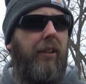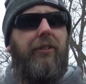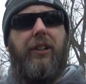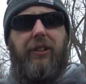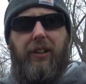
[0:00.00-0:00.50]

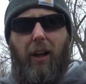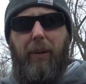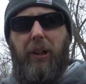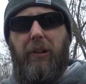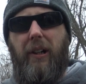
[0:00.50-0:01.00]

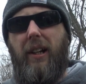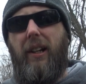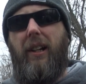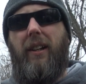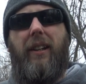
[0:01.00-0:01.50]
CCW,
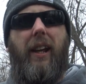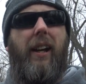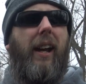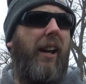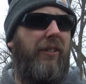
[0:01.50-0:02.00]

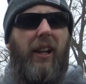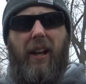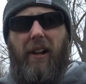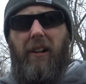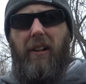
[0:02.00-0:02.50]
the
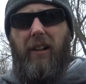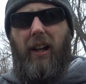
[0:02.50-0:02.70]
SL,